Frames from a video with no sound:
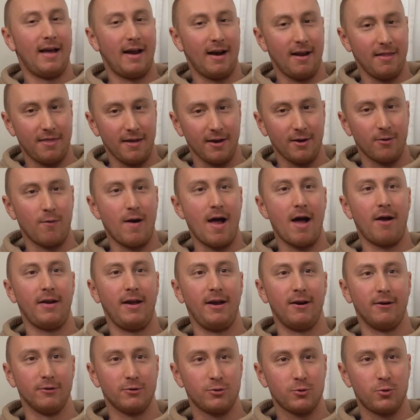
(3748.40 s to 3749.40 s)
and I think around
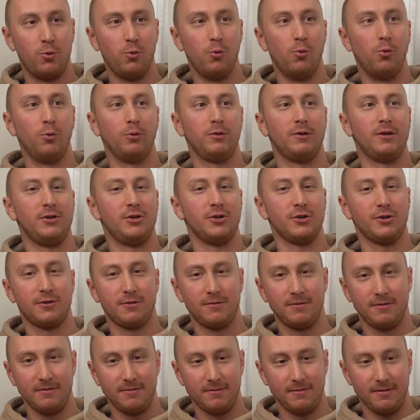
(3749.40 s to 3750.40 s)
here it's cool to
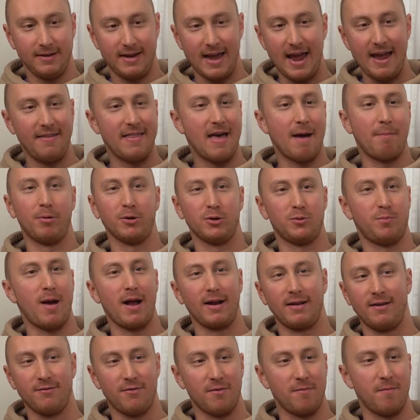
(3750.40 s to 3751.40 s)
just gain that
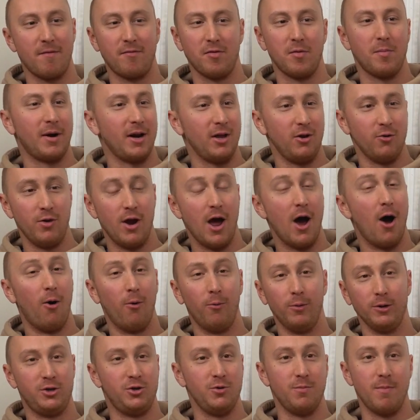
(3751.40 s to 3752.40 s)
perspective from everybody
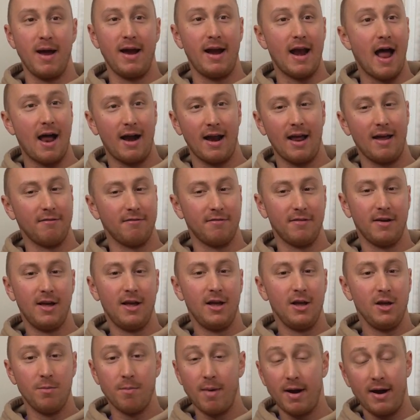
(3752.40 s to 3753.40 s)
which you may not
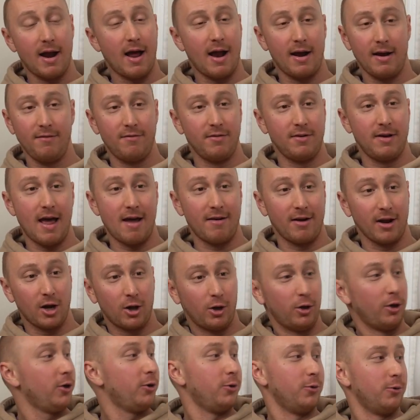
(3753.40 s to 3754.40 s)
even had a
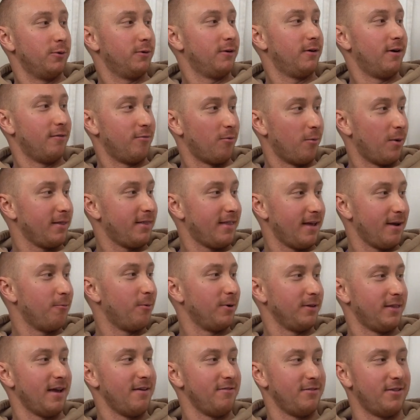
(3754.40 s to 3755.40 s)
clue of what
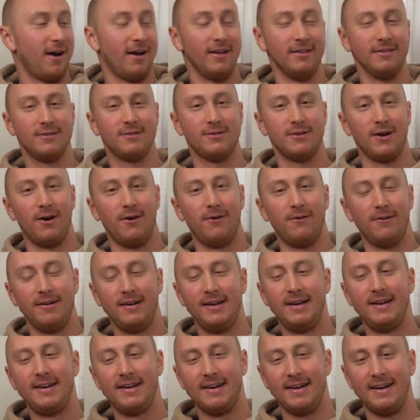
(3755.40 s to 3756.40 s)
they've done. Yeah. So,
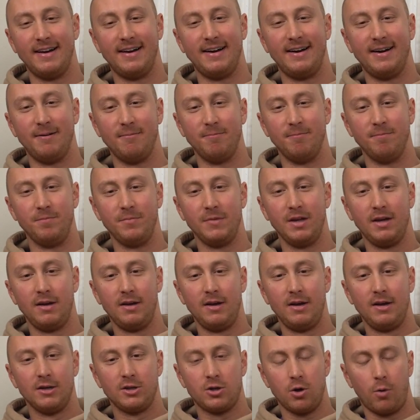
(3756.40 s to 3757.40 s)

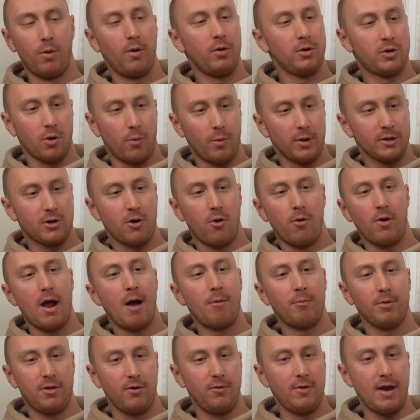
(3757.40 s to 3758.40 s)
so what's going
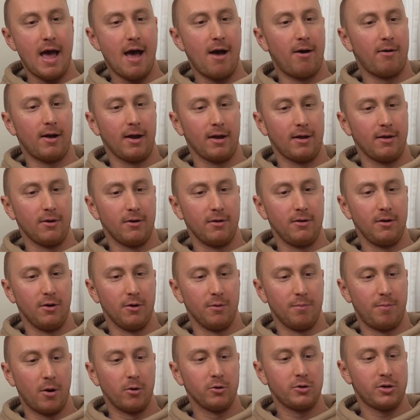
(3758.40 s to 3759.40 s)
on with you now? Like you're
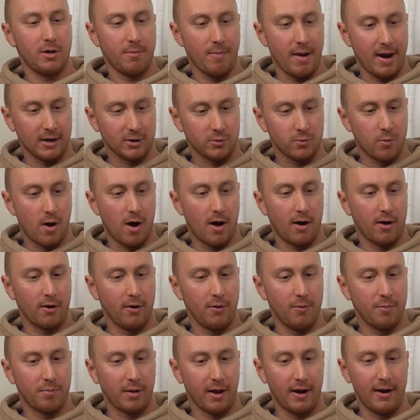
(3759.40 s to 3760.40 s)
posted in Manasquan. Are
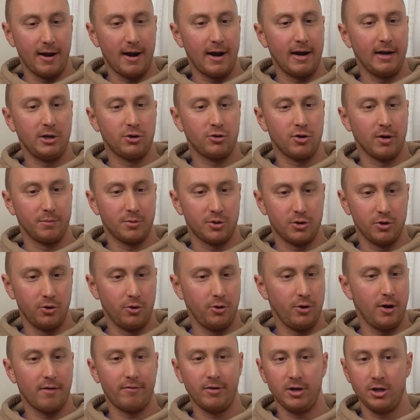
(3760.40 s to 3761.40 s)
you planning any trips
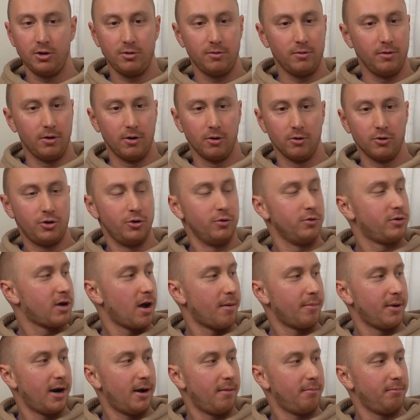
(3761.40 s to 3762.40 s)
soon? You have any shoots
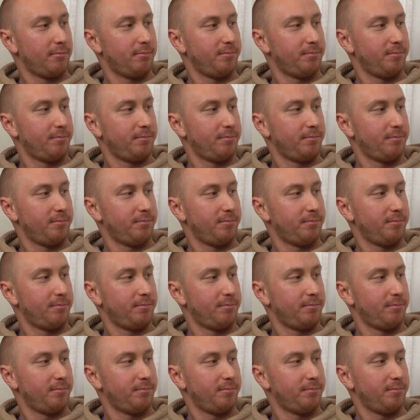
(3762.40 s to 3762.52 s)
coming up?